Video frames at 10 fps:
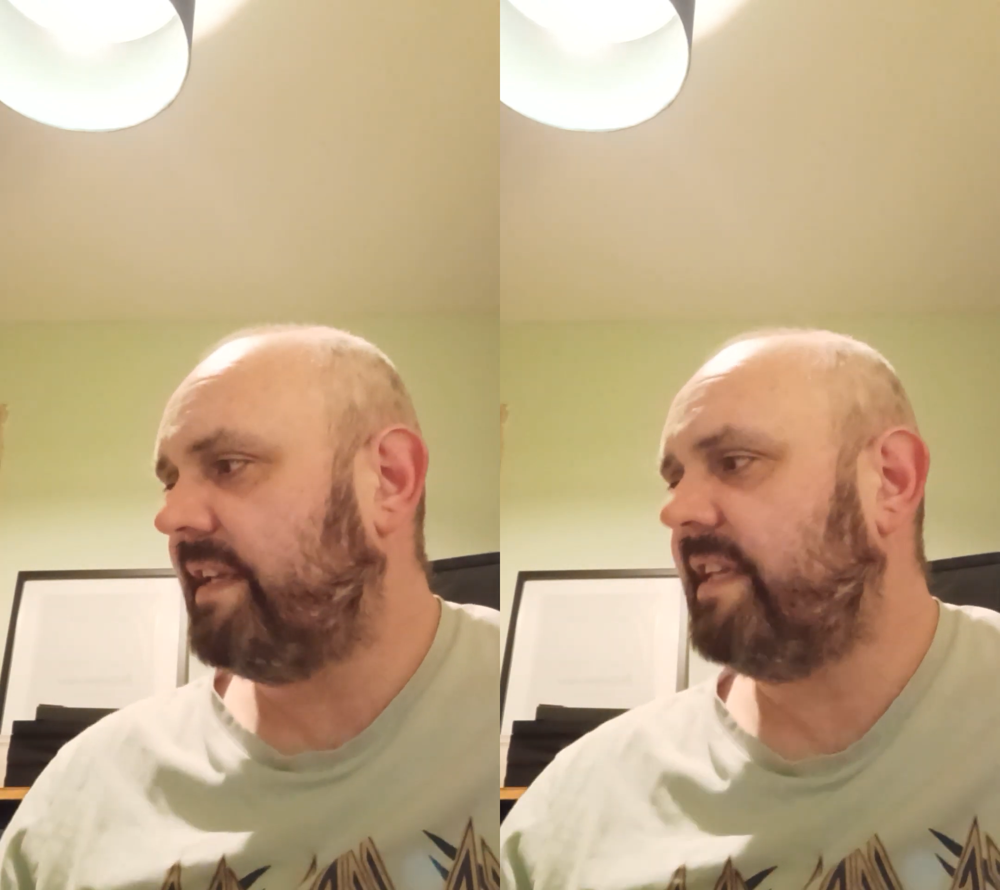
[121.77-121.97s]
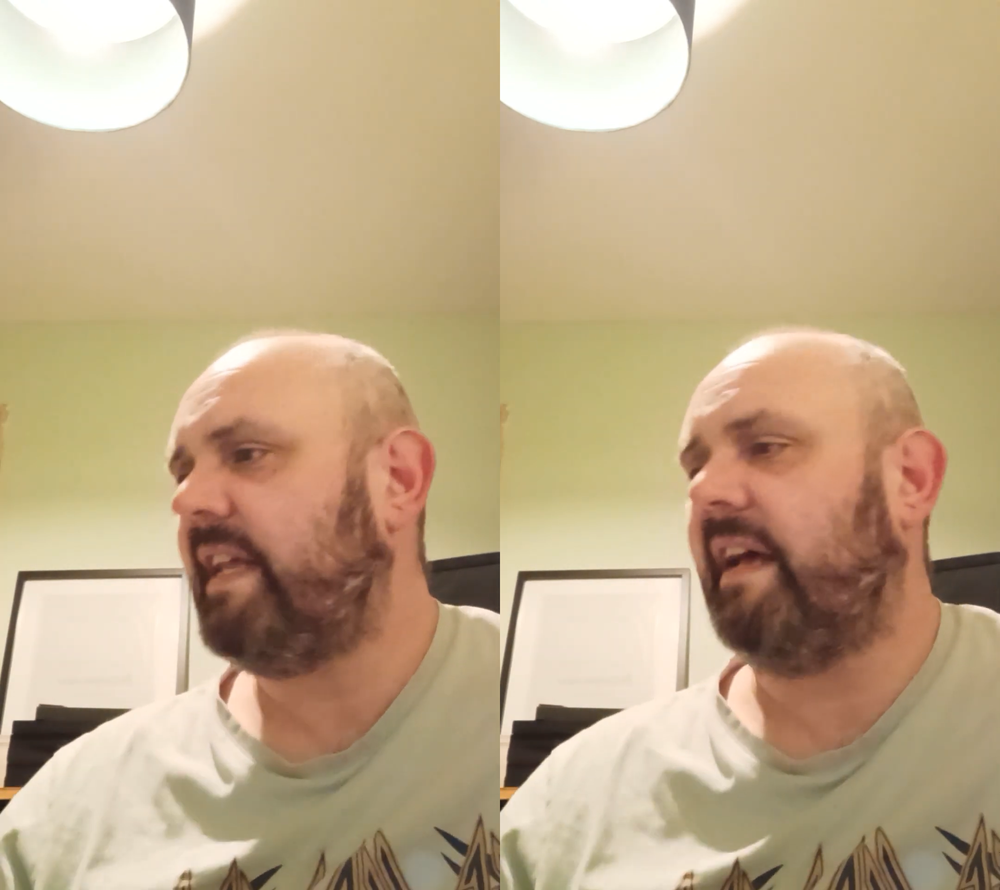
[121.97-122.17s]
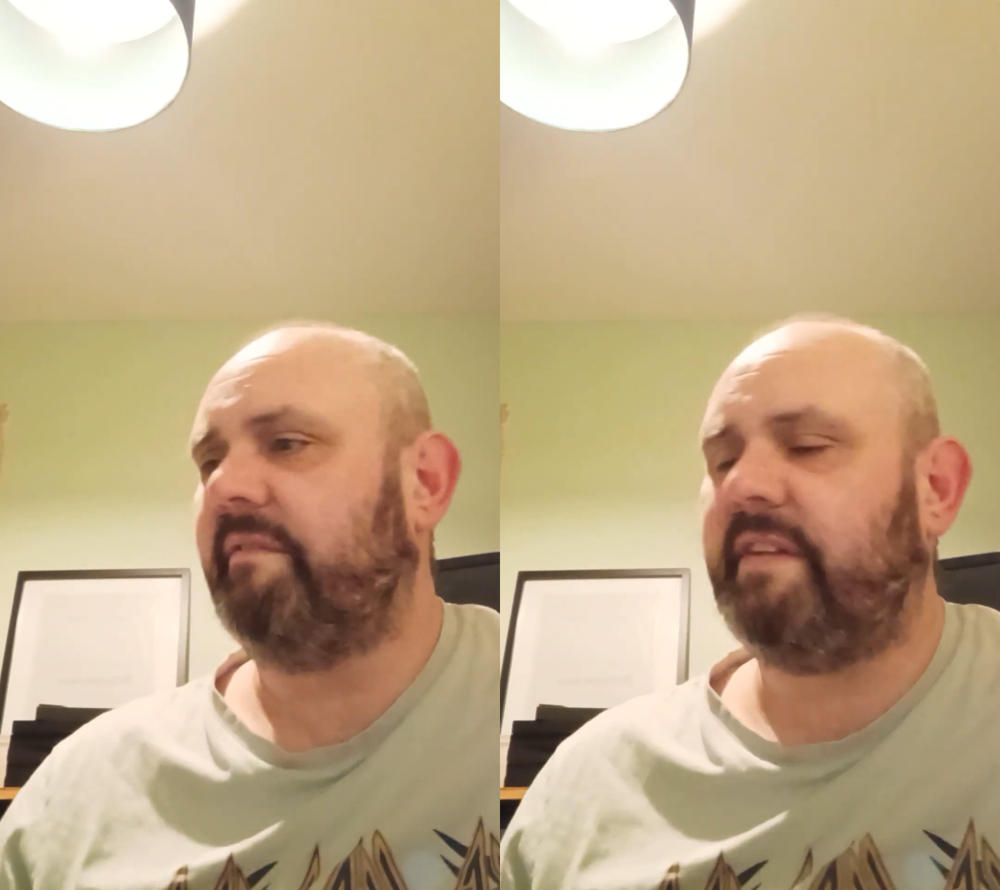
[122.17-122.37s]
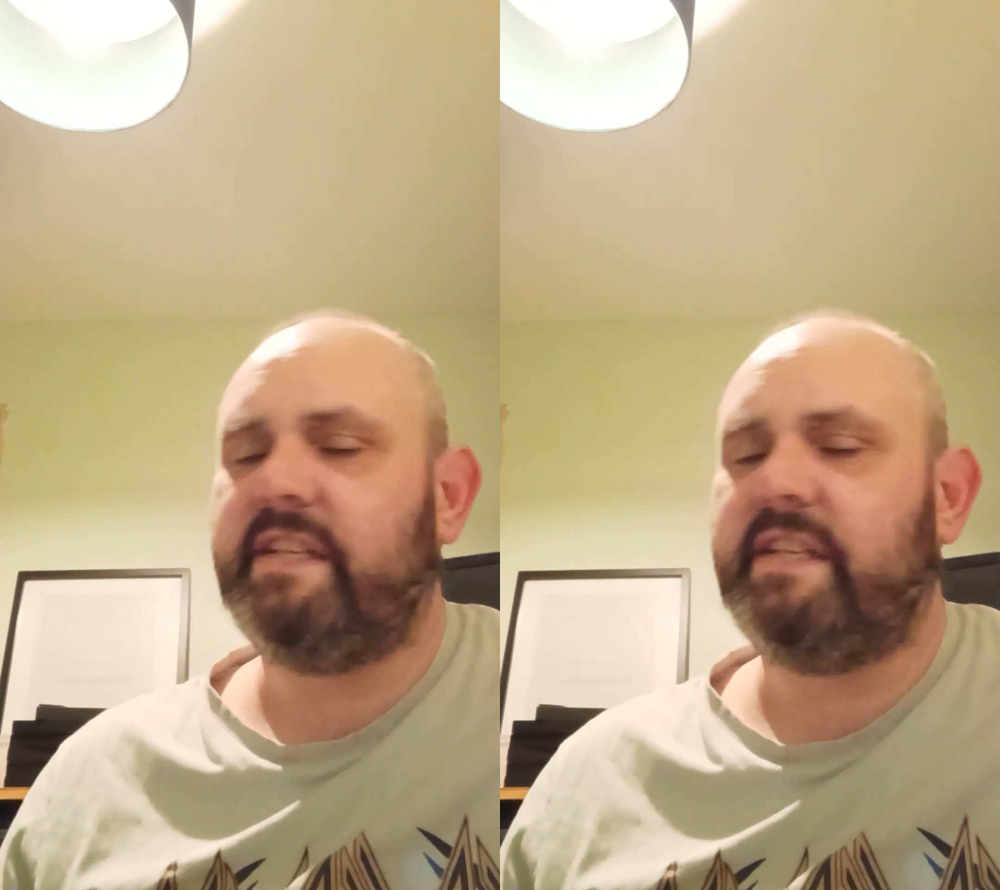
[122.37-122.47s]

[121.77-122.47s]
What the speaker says: did that and